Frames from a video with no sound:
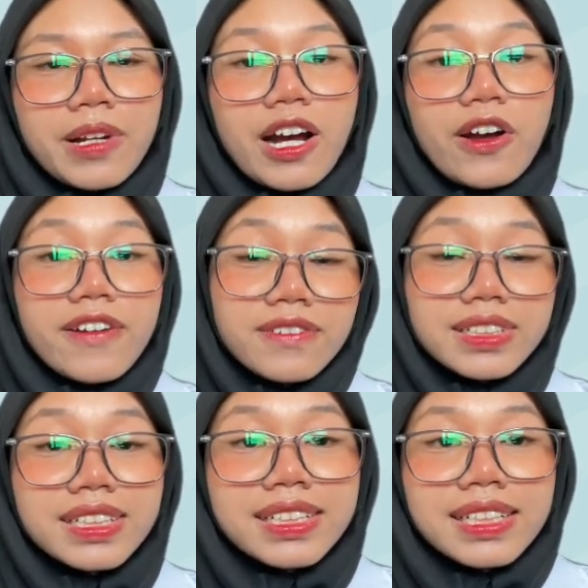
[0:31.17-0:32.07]

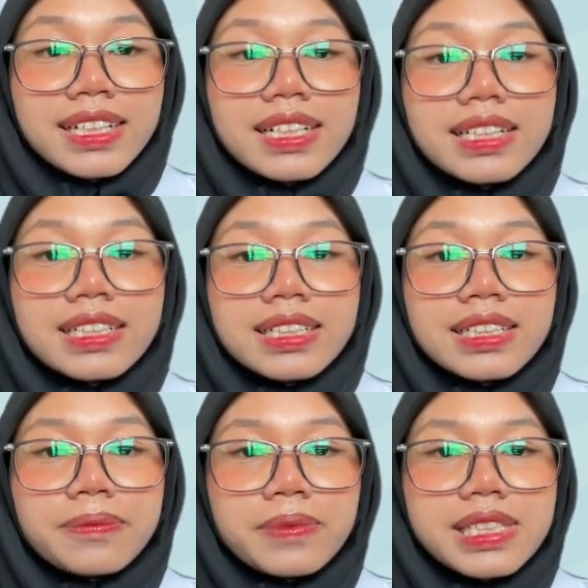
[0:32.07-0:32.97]
However,
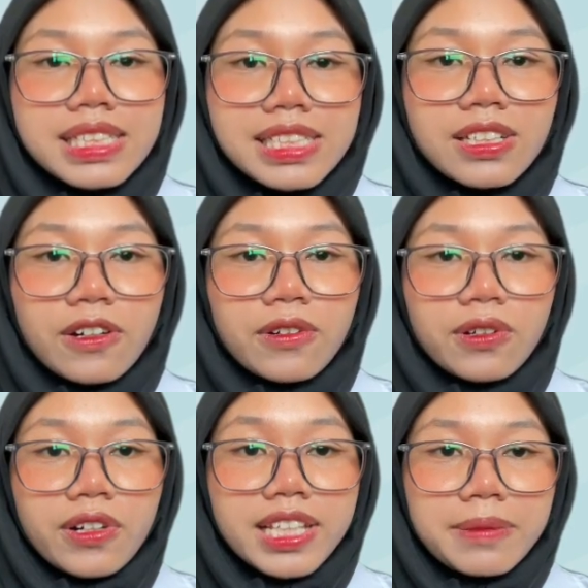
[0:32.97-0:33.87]
the presence of
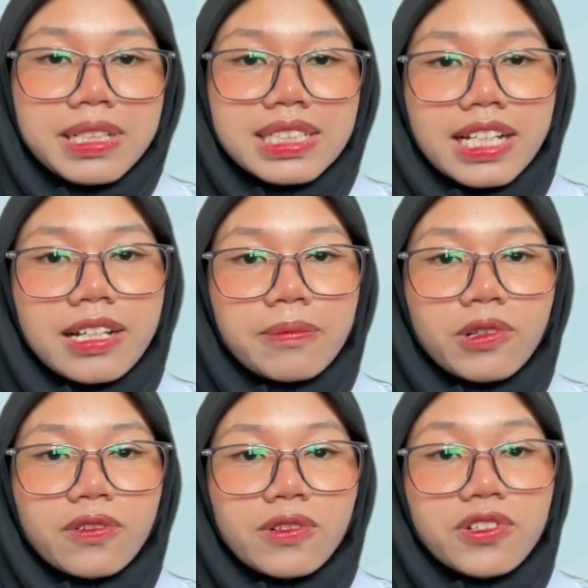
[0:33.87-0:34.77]
contaminants like
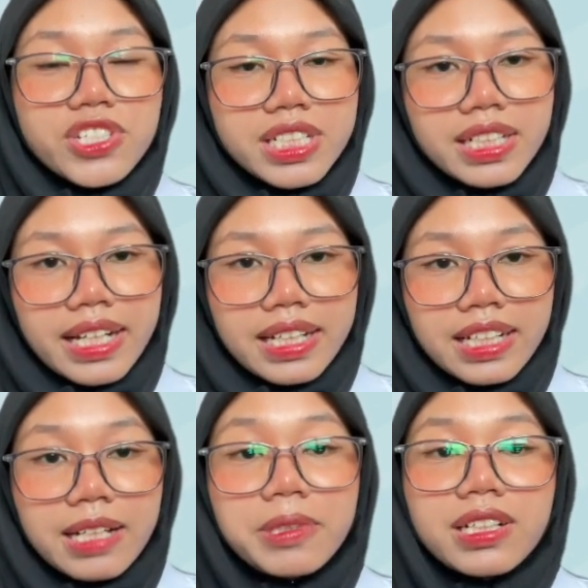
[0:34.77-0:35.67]
both logical and
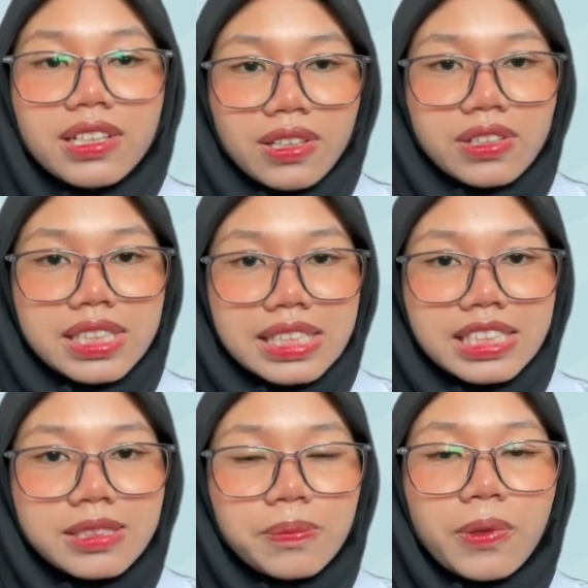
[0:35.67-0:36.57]
chemical
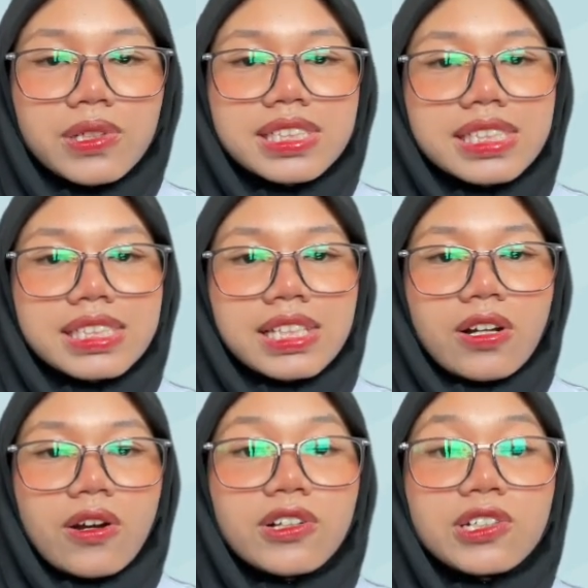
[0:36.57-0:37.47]
toxins poses
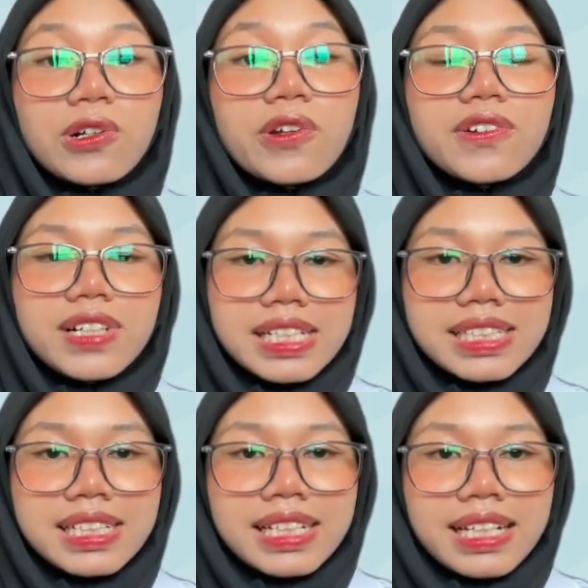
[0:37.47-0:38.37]
ongoing
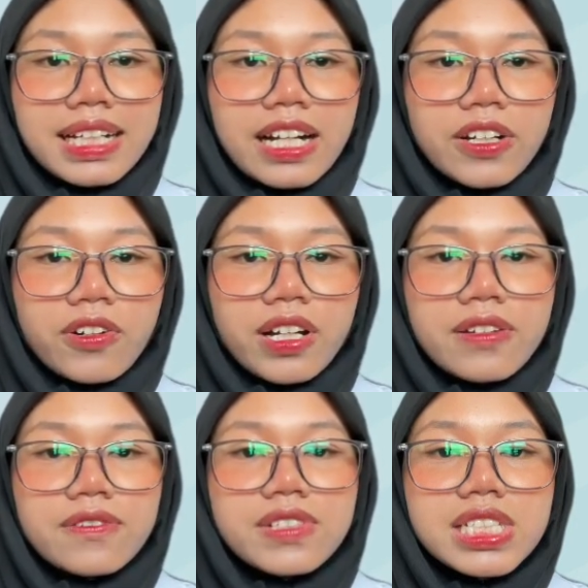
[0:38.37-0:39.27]
risks that require
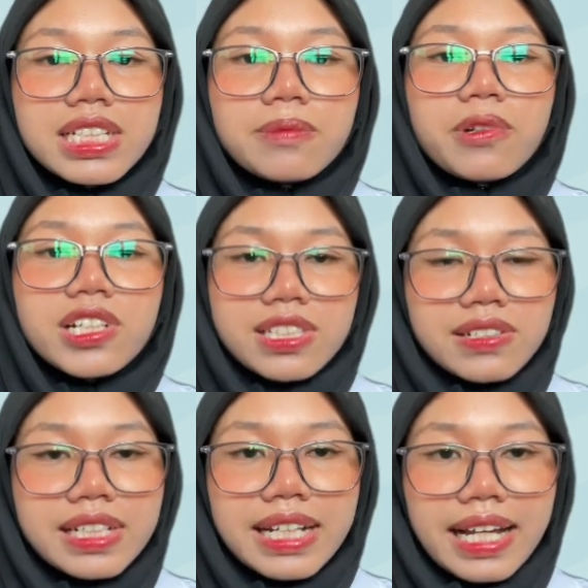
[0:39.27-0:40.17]
vigilant
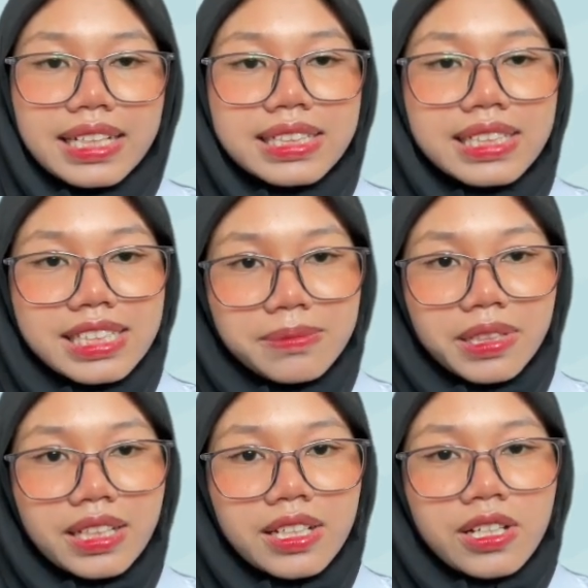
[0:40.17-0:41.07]
monitoring and
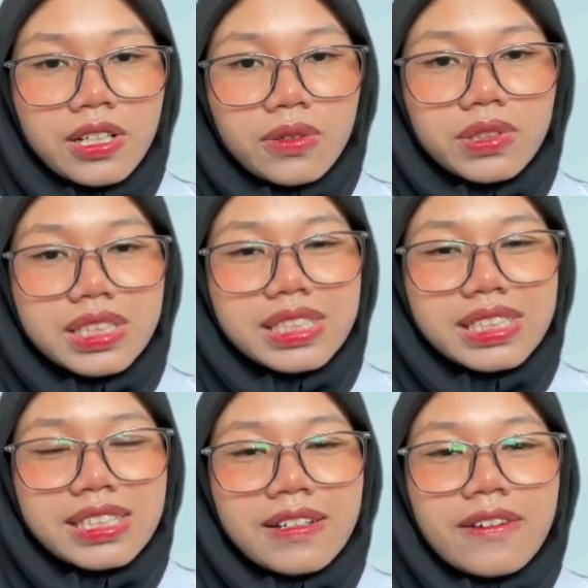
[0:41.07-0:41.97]
assessment, which
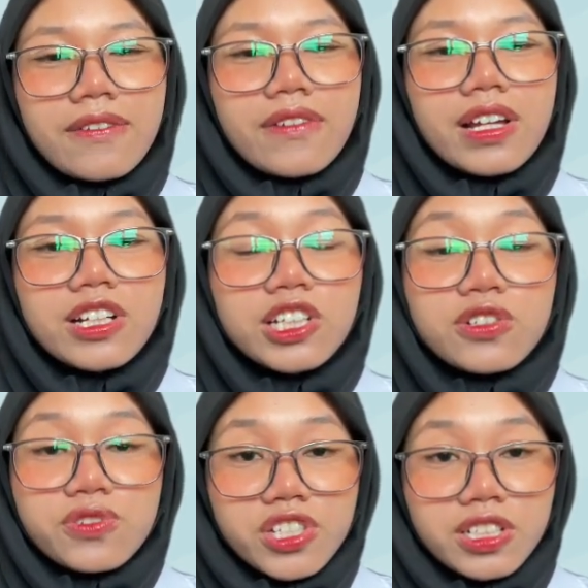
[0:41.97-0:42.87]
is very
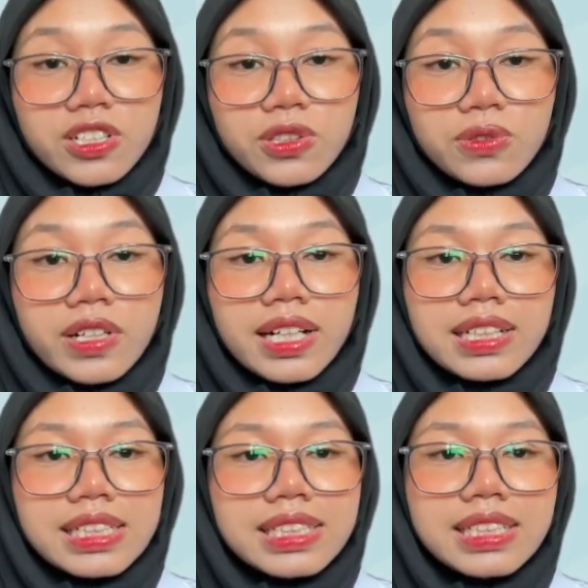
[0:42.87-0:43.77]
crucial to
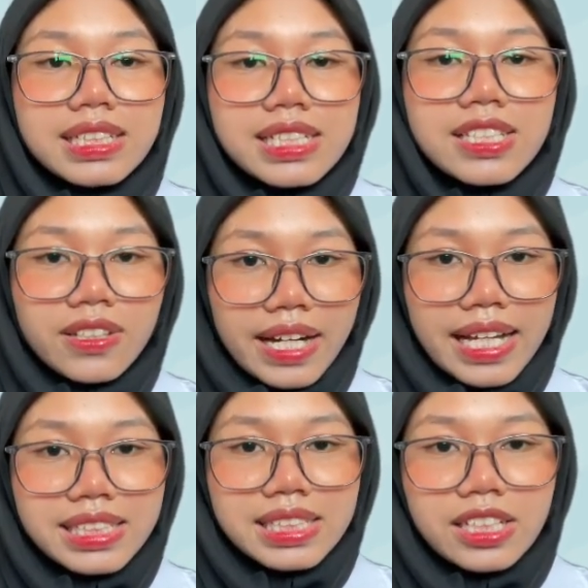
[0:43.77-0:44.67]
recognize these
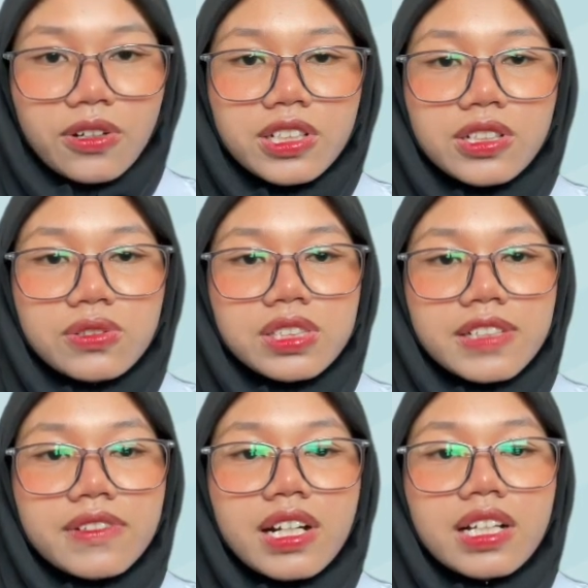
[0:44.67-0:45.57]
threats in order to
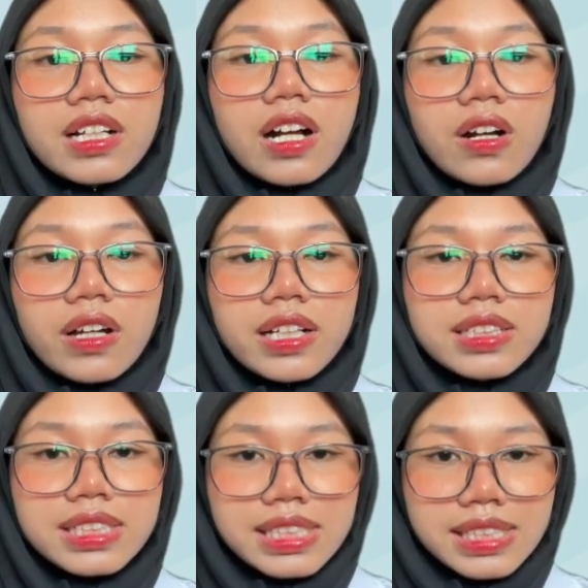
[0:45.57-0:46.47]
safeguarding our
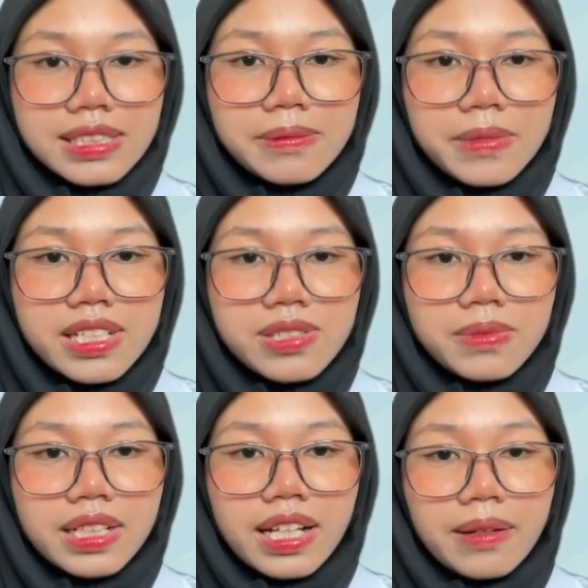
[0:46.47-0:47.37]
ecosystem
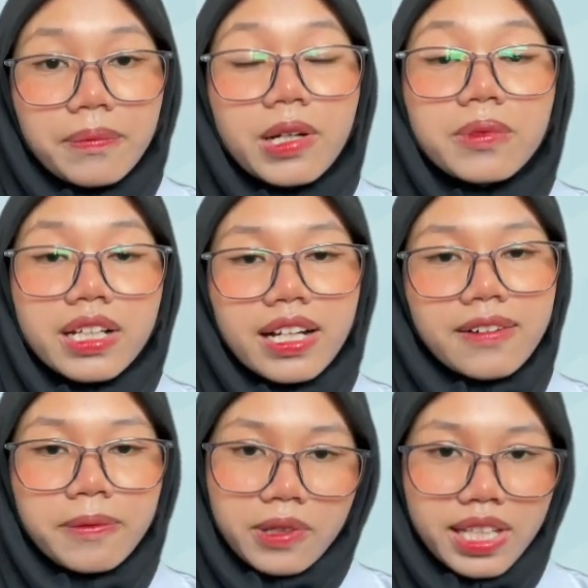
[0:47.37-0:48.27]
management and public
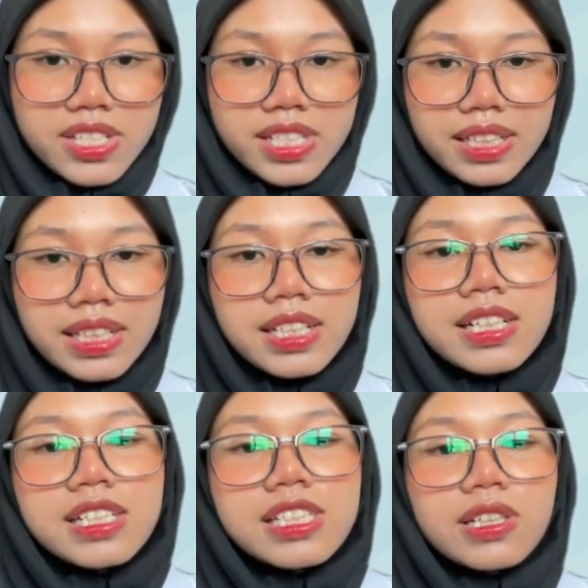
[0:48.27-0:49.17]
health protection.
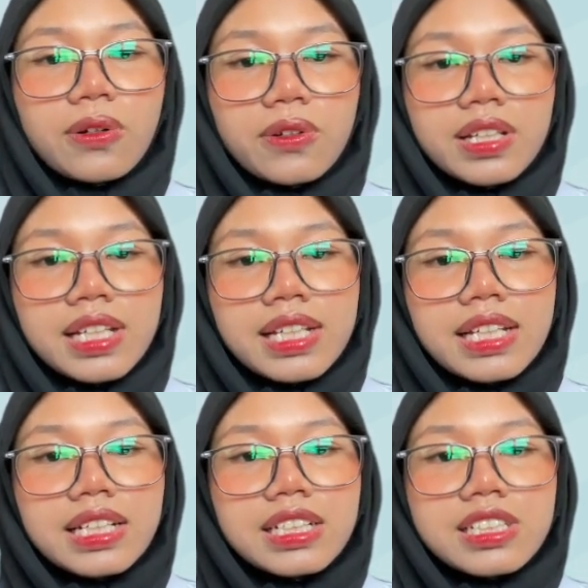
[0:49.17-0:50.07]
So,
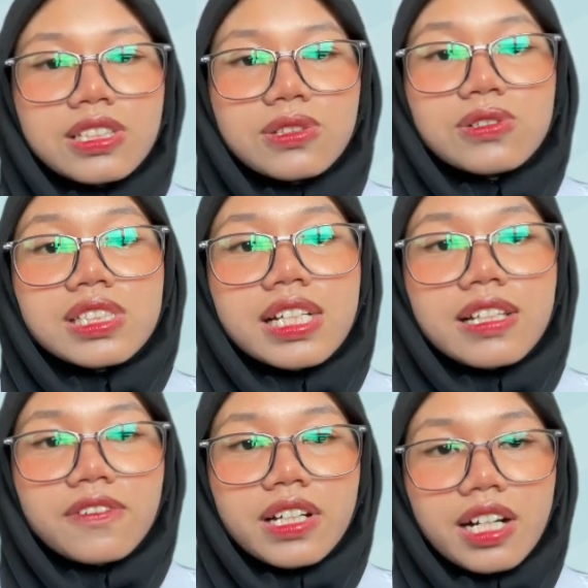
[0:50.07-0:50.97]
in these two
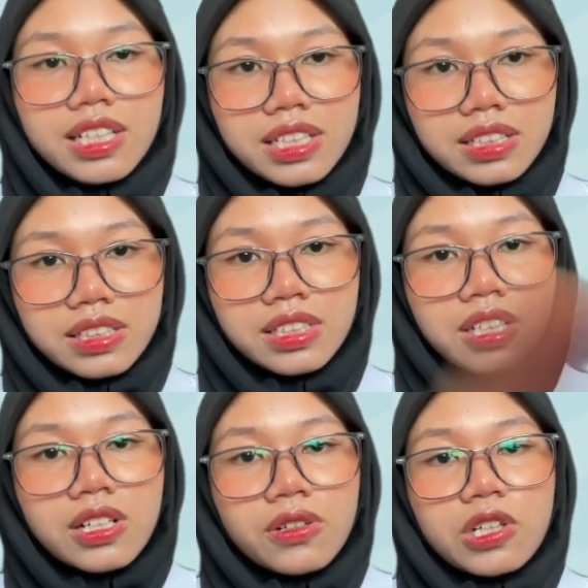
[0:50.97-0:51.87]
scientific articles,
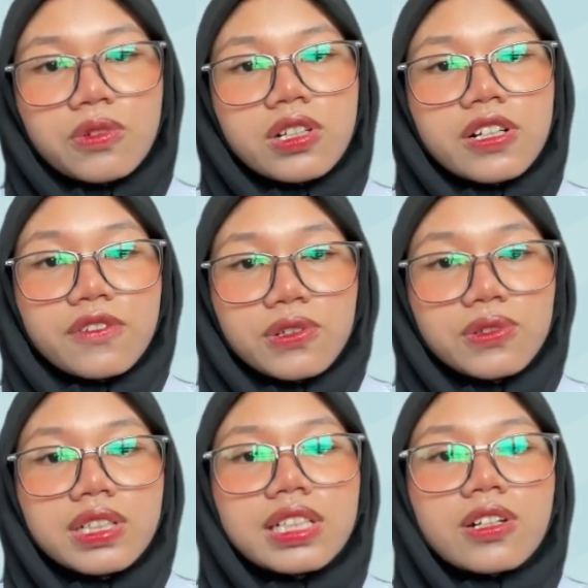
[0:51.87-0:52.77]
we will
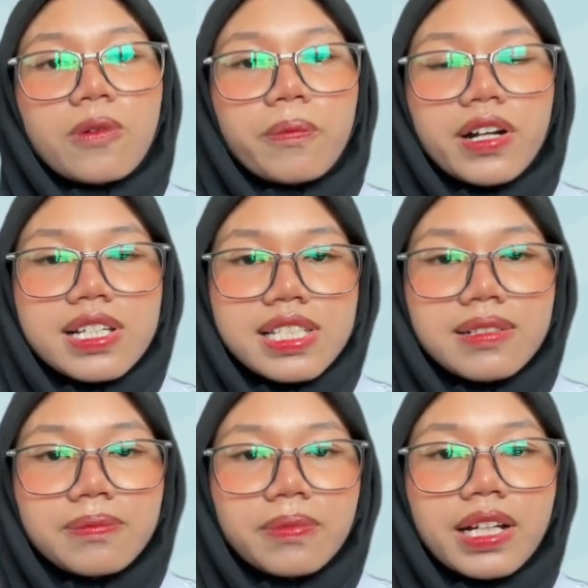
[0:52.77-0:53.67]
review the
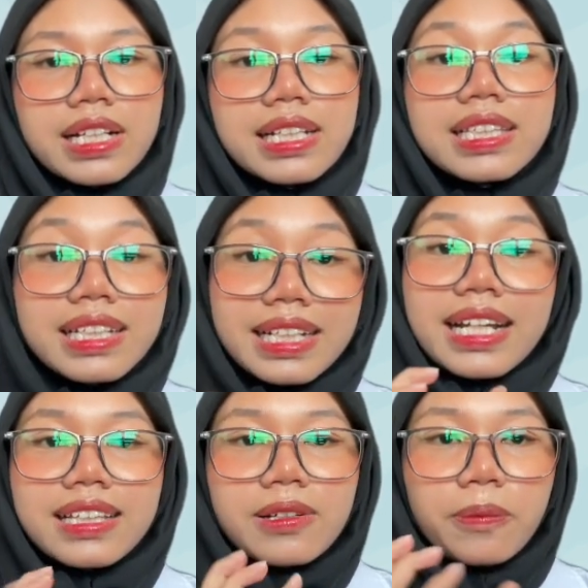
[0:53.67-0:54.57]
comparison but
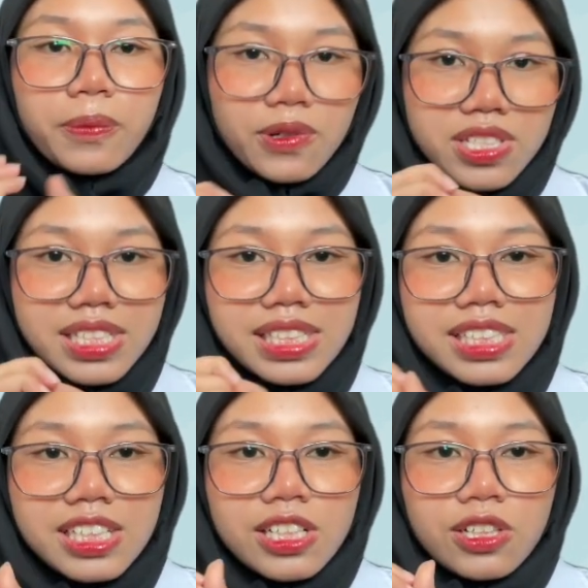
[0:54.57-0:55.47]
interconnected
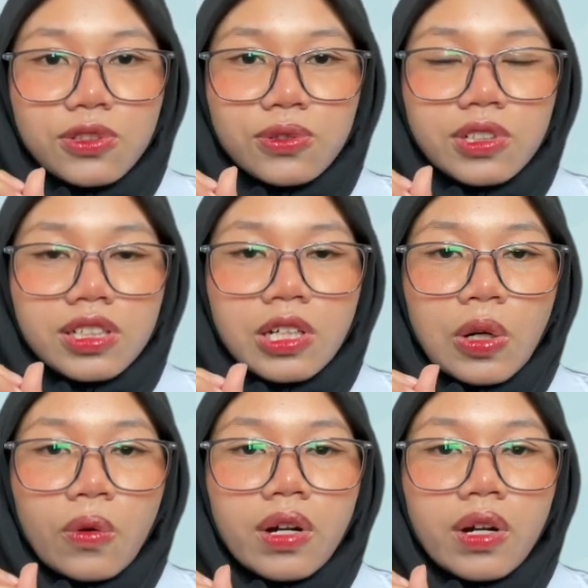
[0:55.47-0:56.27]
approaches to the